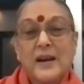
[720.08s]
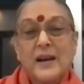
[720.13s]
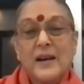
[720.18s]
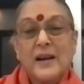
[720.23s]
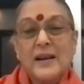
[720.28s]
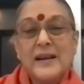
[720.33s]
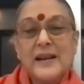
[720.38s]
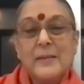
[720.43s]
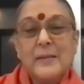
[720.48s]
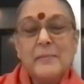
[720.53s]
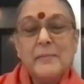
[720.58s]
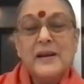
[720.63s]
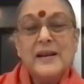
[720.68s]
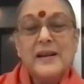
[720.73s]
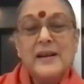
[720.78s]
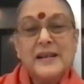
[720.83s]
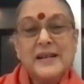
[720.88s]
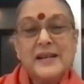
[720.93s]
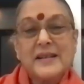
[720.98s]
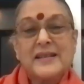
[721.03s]
the
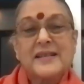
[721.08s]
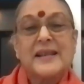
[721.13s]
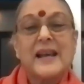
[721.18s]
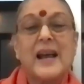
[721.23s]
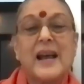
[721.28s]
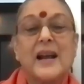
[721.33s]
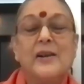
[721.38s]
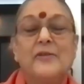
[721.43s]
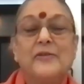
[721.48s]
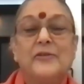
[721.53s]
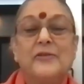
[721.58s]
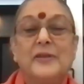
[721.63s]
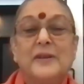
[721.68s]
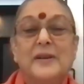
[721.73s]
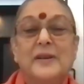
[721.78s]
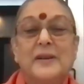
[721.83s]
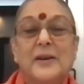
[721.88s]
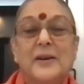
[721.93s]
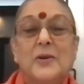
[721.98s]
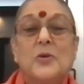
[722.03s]
limited self,
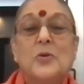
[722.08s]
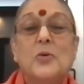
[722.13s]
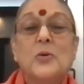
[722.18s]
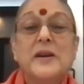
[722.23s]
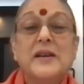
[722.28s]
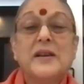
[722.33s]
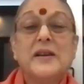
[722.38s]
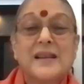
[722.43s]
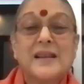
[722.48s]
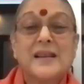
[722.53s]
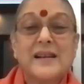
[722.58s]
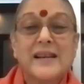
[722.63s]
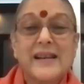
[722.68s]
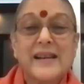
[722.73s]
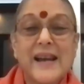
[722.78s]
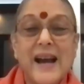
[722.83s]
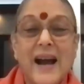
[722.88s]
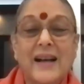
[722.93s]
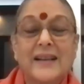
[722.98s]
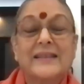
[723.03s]
who is the
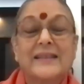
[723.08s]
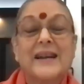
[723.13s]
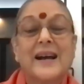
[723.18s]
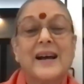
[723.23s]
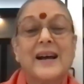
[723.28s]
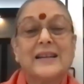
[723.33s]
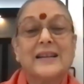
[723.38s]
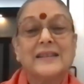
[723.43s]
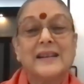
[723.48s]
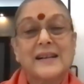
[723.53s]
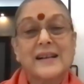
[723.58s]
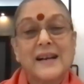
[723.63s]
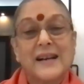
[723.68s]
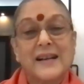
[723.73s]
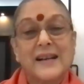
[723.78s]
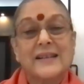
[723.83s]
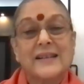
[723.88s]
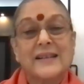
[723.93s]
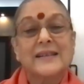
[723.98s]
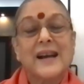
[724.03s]
Gyata, the
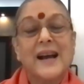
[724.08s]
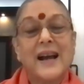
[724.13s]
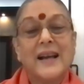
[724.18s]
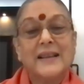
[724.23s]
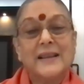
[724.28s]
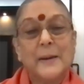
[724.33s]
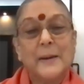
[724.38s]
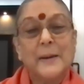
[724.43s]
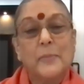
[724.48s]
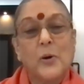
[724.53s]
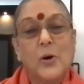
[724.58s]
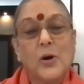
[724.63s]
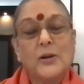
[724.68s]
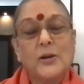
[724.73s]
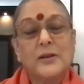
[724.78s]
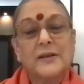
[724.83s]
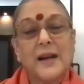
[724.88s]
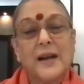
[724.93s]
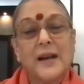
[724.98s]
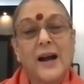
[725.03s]
Karta, and the
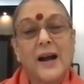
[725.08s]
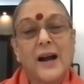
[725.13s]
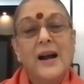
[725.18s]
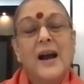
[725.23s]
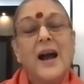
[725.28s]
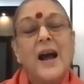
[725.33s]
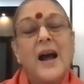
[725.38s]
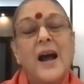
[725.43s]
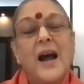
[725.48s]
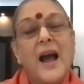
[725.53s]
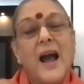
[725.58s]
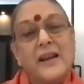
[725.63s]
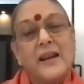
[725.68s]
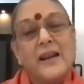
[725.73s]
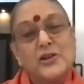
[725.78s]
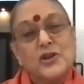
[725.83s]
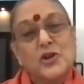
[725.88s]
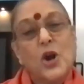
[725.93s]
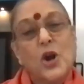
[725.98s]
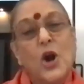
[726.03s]
Bhokta,
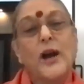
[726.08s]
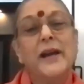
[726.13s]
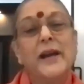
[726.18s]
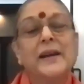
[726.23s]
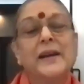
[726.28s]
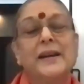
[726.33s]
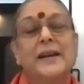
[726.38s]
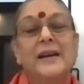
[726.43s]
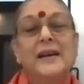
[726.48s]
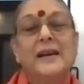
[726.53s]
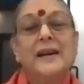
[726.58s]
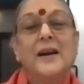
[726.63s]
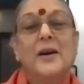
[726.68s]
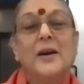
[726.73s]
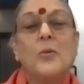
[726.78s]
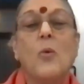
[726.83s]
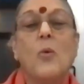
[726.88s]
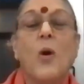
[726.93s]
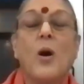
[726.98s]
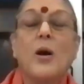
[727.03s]
enjoying
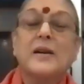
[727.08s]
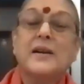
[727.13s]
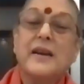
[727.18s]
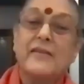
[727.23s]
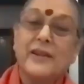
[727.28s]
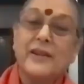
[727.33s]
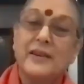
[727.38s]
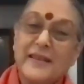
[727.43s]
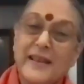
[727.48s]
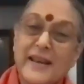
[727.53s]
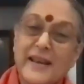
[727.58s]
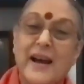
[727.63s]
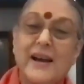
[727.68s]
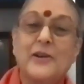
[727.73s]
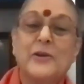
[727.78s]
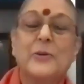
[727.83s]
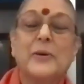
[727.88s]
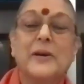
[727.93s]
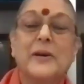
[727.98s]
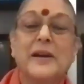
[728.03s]
whatever they
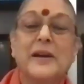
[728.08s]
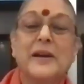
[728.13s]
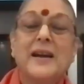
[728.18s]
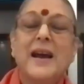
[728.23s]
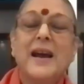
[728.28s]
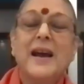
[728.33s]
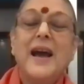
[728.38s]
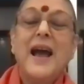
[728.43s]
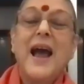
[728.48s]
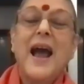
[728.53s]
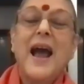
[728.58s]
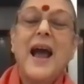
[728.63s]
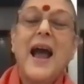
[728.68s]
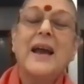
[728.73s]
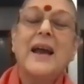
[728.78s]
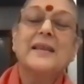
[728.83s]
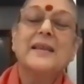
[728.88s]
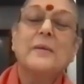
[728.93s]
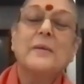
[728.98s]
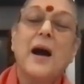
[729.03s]
are doing.
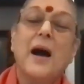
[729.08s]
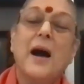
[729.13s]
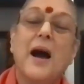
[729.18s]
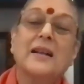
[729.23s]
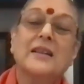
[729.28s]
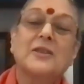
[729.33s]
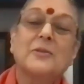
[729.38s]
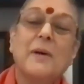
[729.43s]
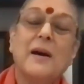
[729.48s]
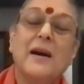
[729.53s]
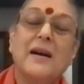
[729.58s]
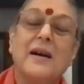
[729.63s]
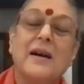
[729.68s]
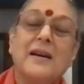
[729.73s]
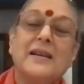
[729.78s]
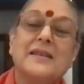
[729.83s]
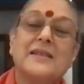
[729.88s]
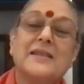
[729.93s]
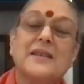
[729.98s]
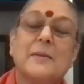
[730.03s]
And the
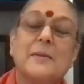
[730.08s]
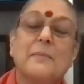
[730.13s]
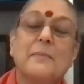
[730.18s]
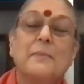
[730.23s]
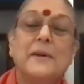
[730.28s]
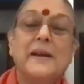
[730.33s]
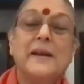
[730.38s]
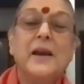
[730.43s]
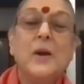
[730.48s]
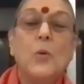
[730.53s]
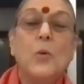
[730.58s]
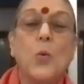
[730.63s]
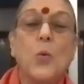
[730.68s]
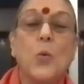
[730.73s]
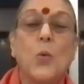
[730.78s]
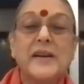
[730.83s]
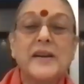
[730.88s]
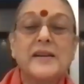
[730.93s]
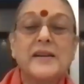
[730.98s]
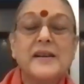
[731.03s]
Atma is simply
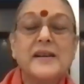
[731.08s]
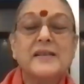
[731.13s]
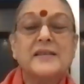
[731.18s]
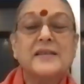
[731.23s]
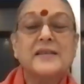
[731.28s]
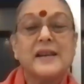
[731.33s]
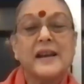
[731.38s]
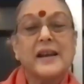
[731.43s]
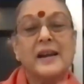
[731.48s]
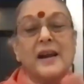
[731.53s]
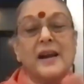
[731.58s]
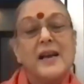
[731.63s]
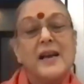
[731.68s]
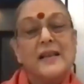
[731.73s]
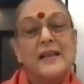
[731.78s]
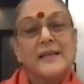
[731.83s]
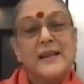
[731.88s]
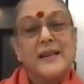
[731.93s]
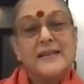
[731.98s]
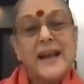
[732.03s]
witnessing
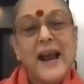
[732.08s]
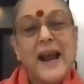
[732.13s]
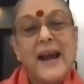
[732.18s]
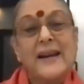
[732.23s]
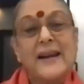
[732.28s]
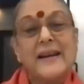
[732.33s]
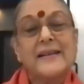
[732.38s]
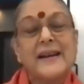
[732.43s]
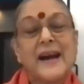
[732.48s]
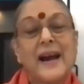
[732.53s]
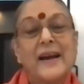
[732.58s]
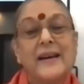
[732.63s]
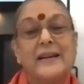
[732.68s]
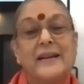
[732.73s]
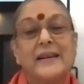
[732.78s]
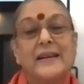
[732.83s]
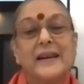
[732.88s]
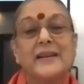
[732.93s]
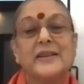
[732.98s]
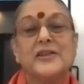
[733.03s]
this
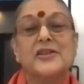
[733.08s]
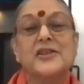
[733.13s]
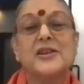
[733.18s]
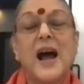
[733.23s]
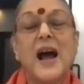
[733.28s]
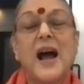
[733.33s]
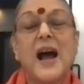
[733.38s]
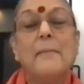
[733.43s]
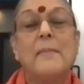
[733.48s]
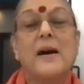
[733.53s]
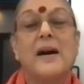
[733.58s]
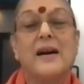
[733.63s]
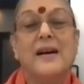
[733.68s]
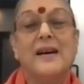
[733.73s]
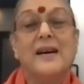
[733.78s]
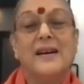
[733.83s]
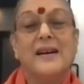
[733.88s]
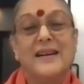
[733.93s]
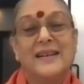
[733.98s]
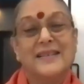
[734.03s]
entire
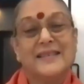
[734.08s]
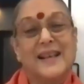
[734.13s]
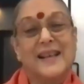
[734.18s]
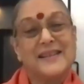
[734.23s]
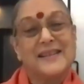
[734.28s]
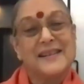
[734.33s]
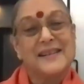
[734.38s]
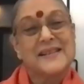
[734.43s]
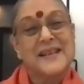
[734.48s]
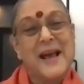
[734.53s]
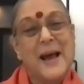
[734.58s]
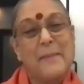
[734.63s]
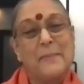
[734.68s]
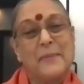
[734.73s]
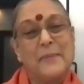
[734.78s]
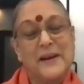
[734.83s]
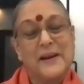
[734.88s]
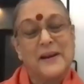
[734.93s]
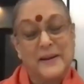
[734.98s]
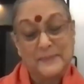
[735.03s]
drama that is
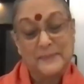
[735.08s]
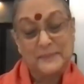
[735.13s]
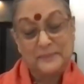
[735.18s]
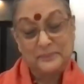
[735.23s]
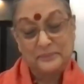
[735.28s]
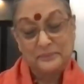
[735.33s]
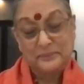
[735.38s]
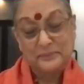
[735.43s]
happening.